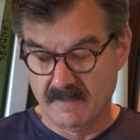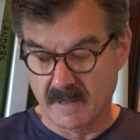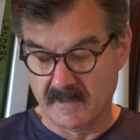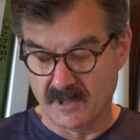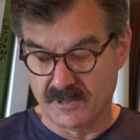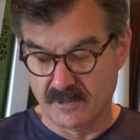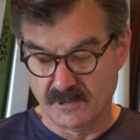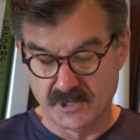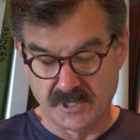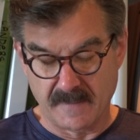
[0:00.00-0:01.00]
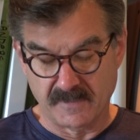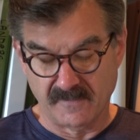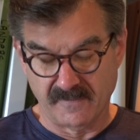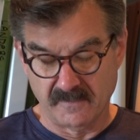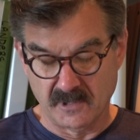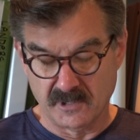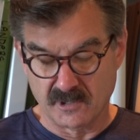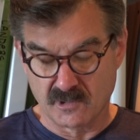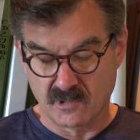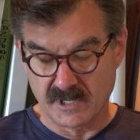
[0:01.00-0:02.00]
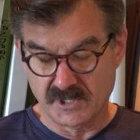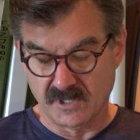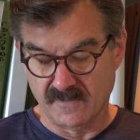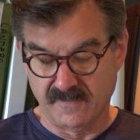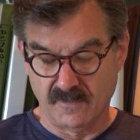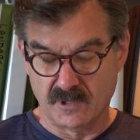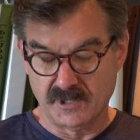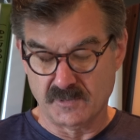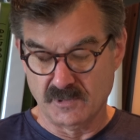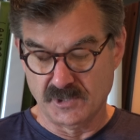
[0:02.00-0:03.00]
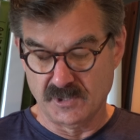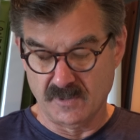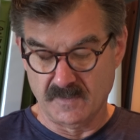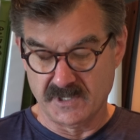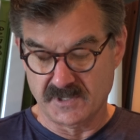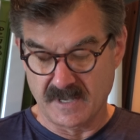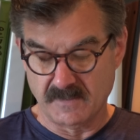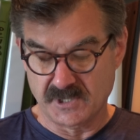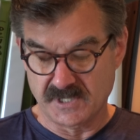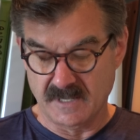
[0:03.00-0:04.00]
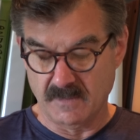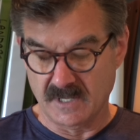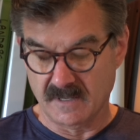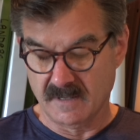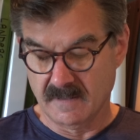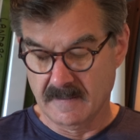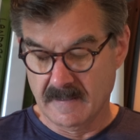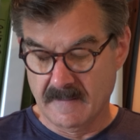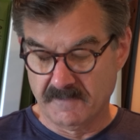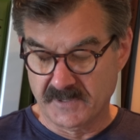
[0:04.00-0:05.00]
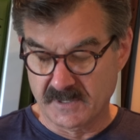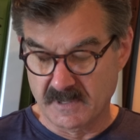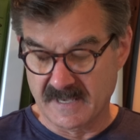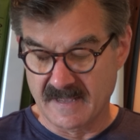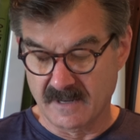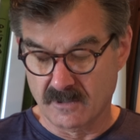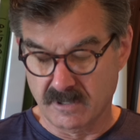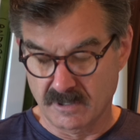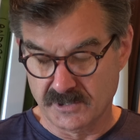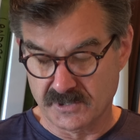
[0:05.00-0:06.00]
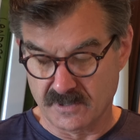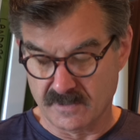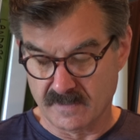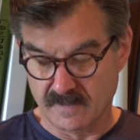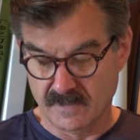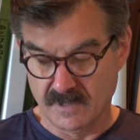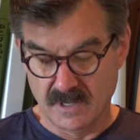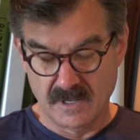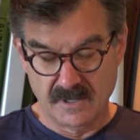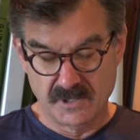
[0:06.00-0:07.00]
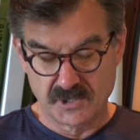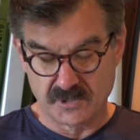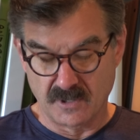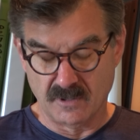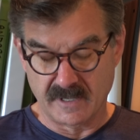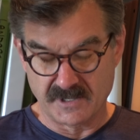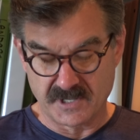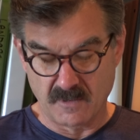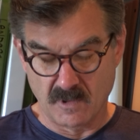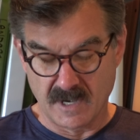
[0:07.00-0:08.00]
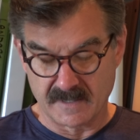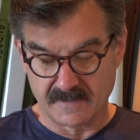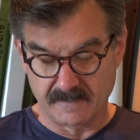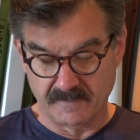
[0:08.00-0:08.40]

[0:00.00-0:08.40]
By my third step, the familiar crunch in the forest resumed, this time seeming to be getting closer, slowly as I walked.